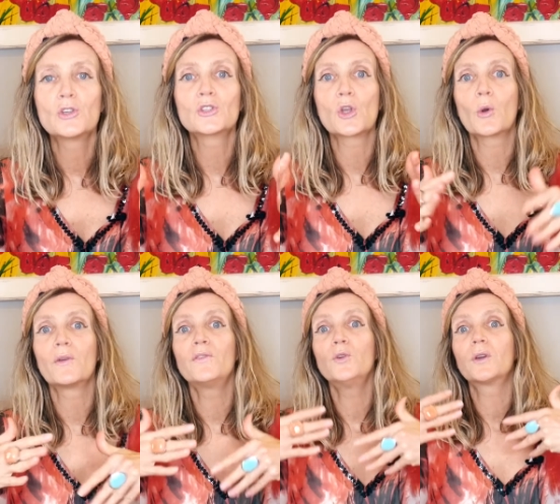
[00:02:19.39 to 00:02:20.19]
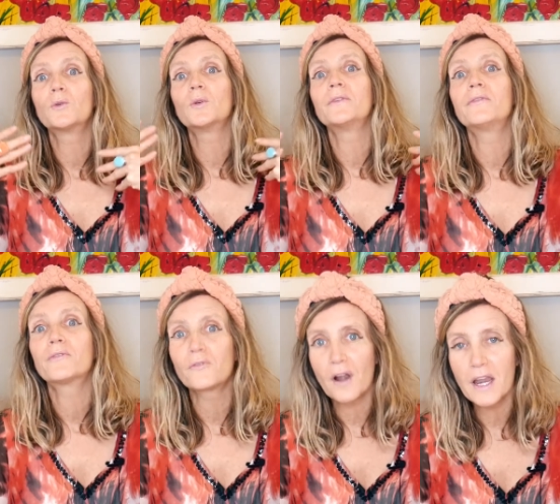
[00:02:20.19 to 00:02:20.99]
So if you can
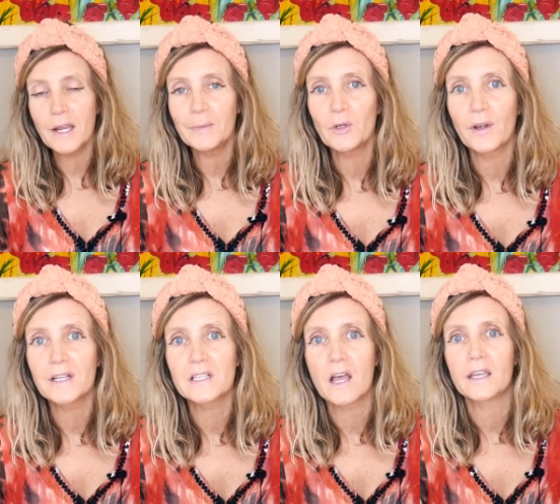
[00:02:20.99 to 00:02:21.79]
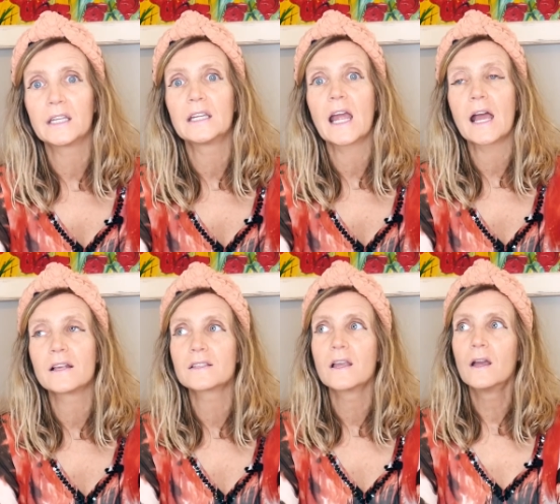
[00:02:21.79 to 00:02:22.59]
reframe your anxiety
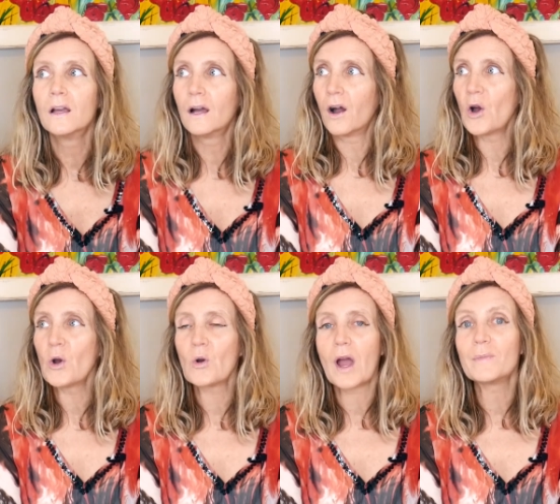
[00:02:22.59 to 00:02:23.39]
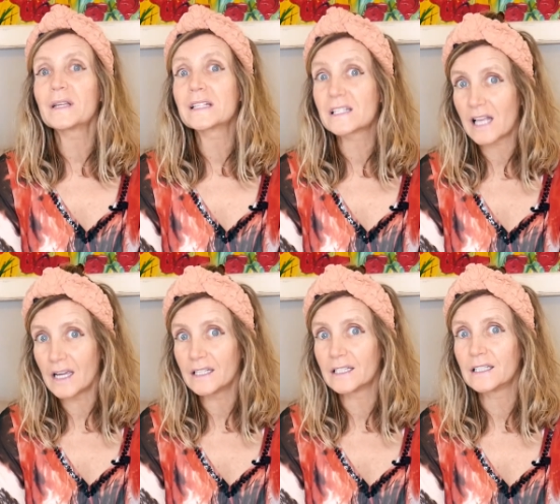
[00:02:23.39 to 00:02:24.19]
as, oh, I'm
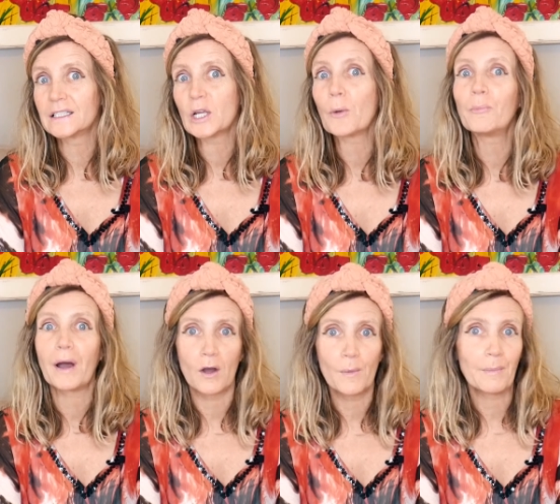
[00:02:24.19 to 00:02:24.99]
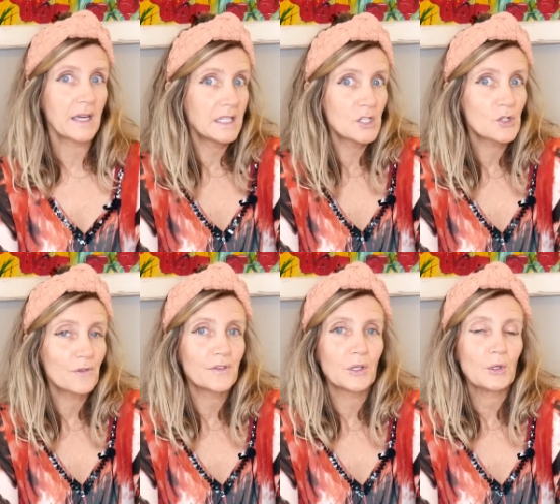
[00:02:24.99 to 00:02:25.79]
excited about my
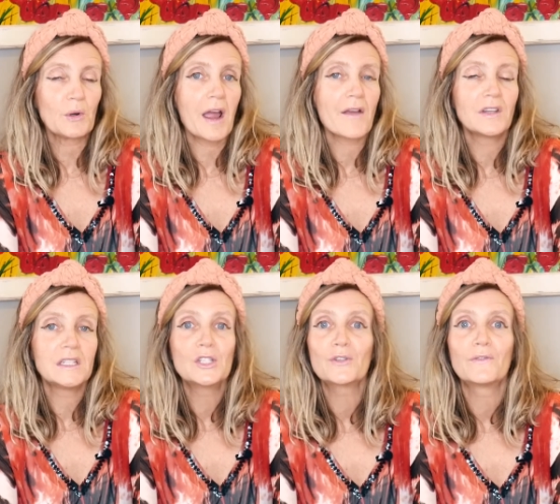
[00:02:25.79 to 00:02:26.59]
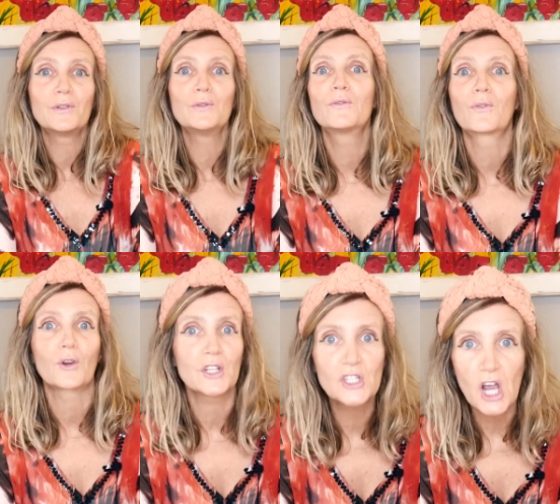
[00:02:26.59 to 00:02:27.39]
interview, I have an interview
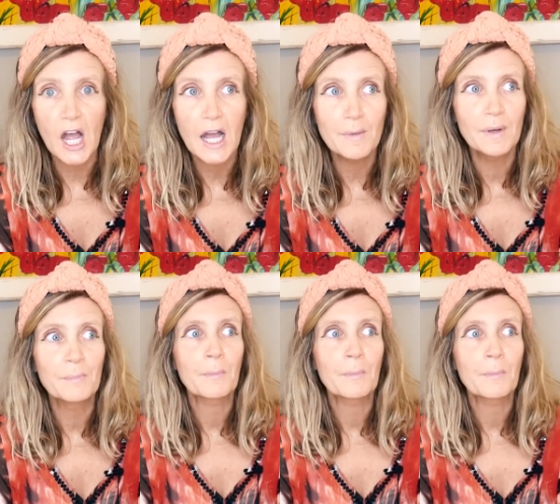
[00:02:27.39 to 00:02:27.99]
for a job.